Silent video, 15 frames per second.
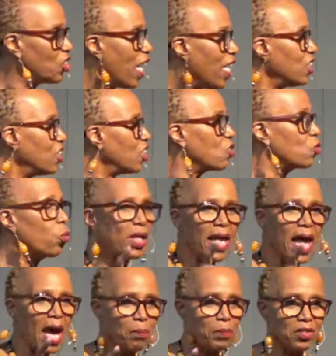changes, what
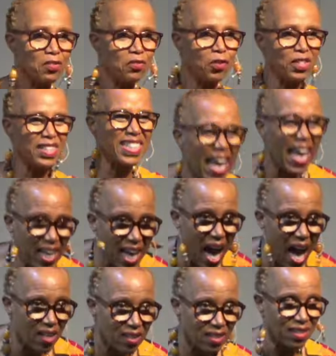happens first?
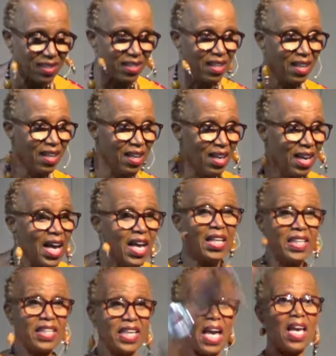Chaos.
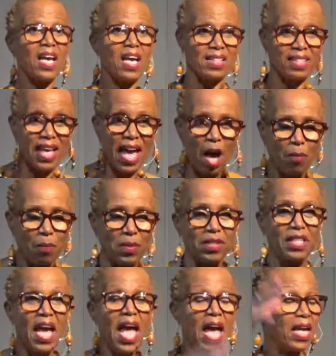Chaos
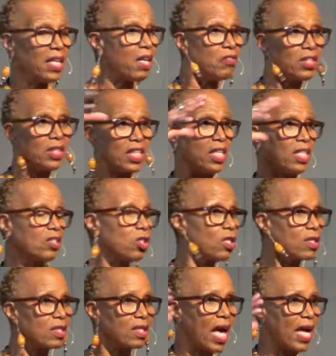happens and everything
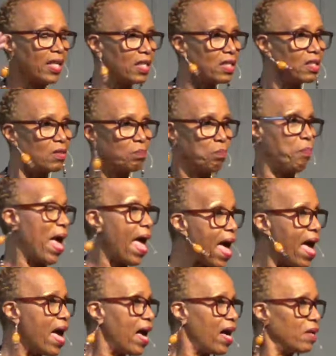looks like it's
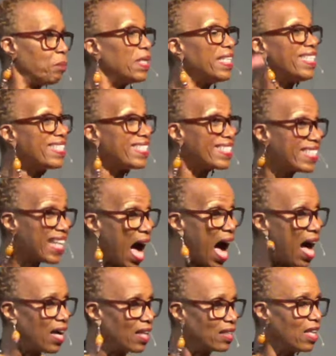bad, but it's
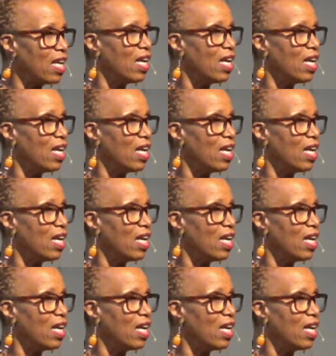not.